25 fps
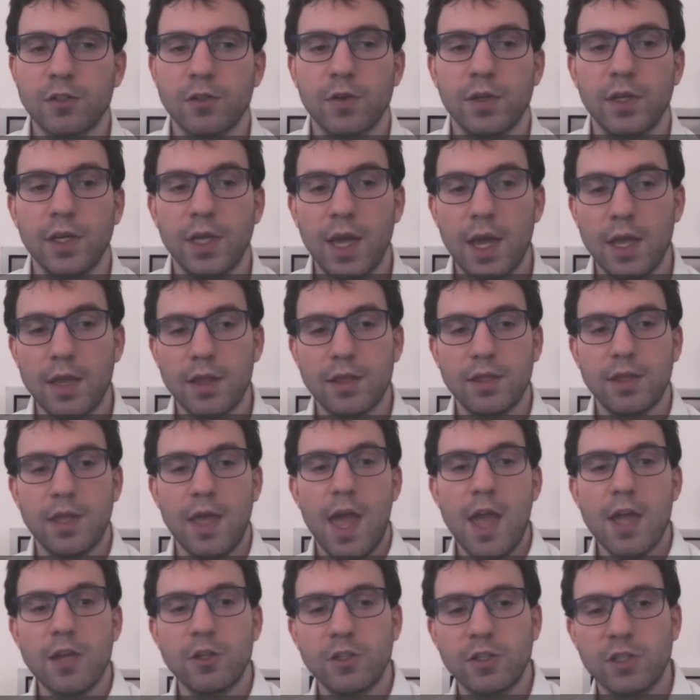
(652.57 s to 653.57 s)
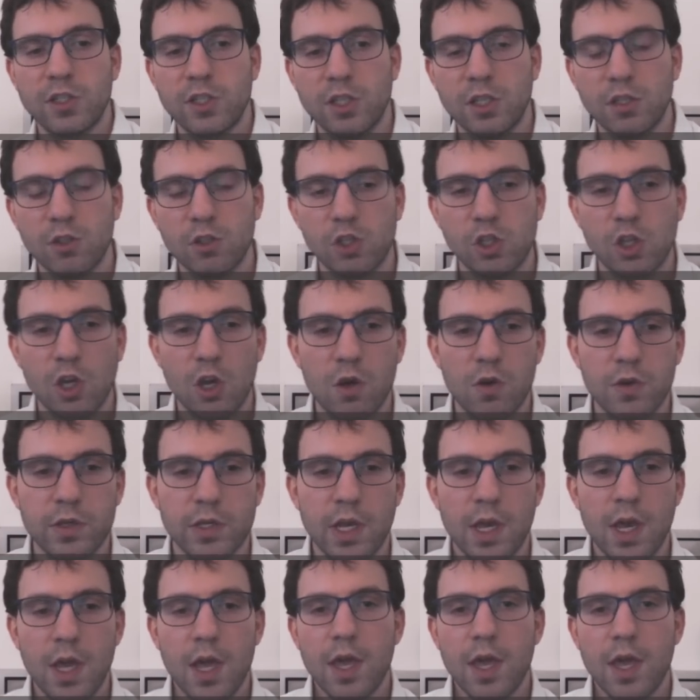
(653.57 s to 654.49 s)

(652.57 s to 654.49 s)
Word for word: So again, the engine still shows